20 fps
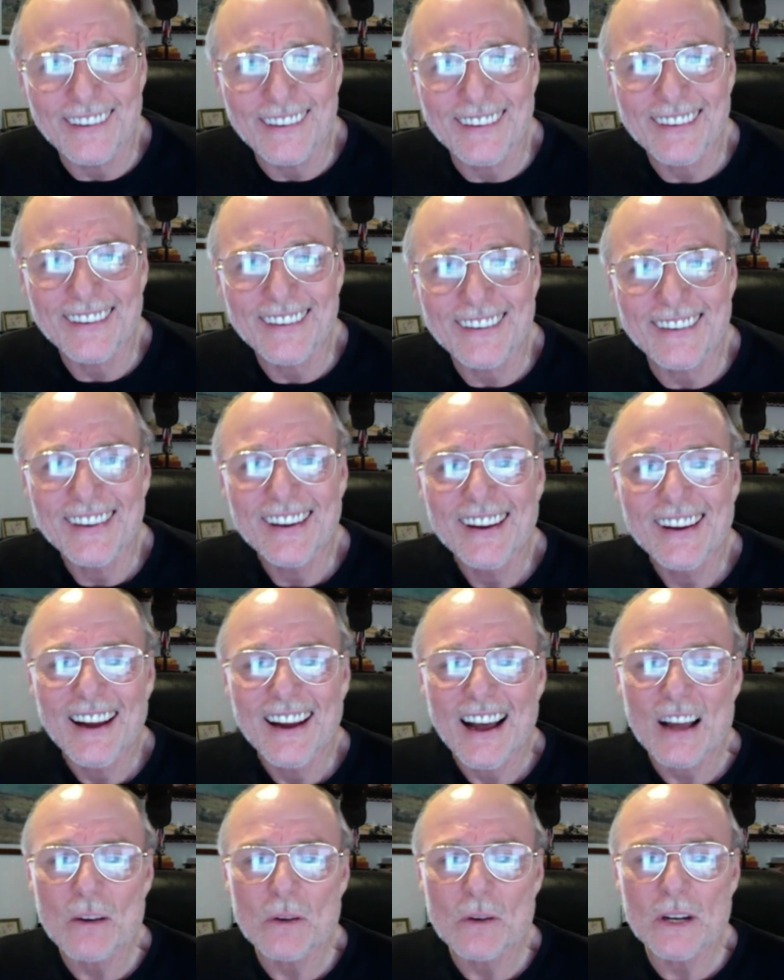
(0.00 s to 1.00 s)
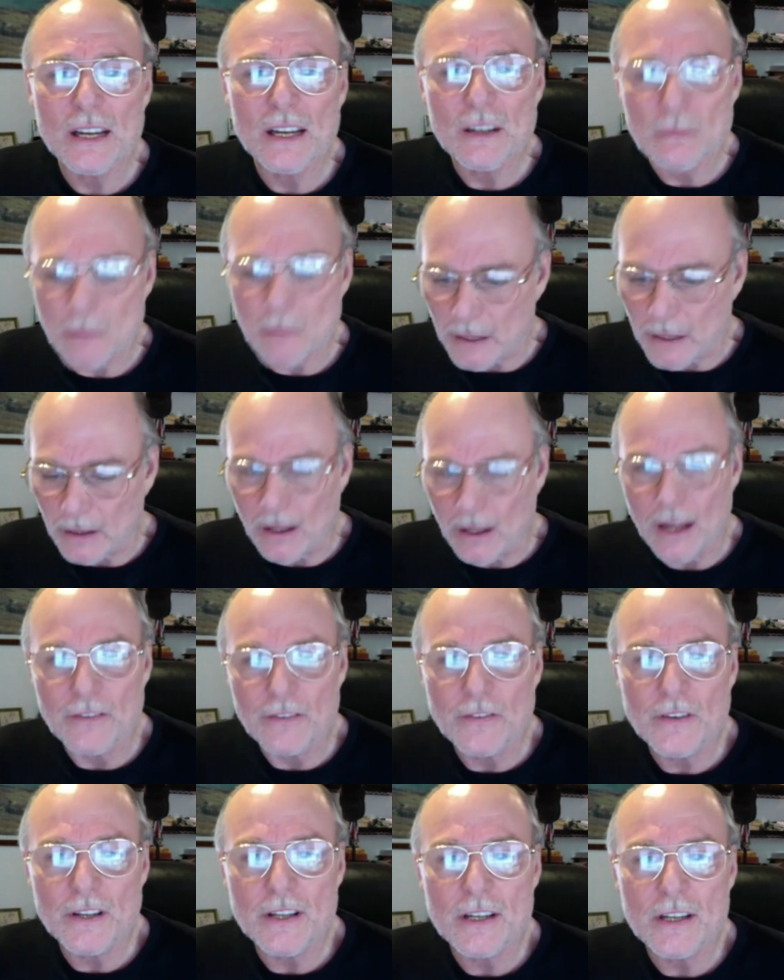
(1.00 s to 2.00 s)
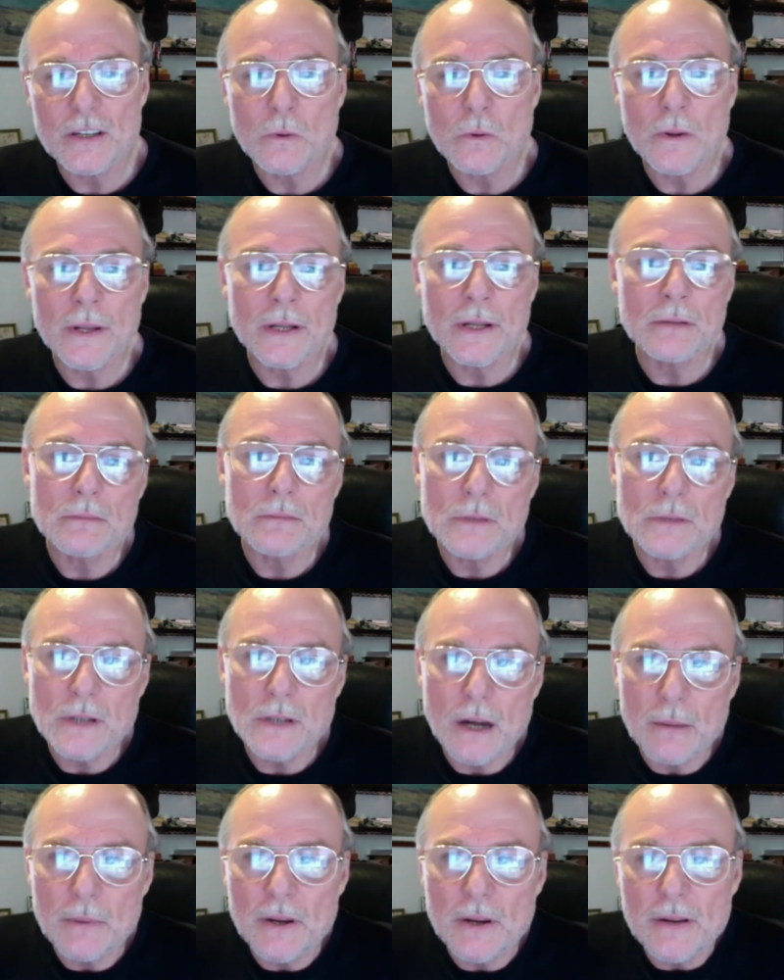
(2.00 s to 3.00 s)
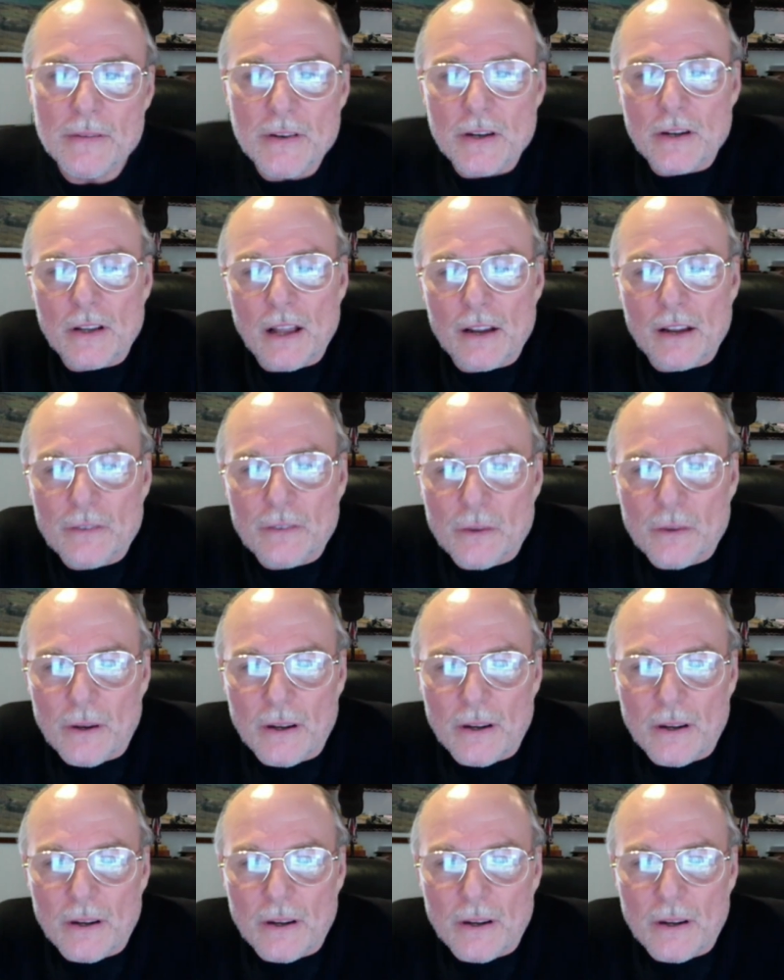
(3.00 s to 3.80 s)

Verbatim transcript: yeah. I don't want to give my life to this. Well, then stop giving your life to it.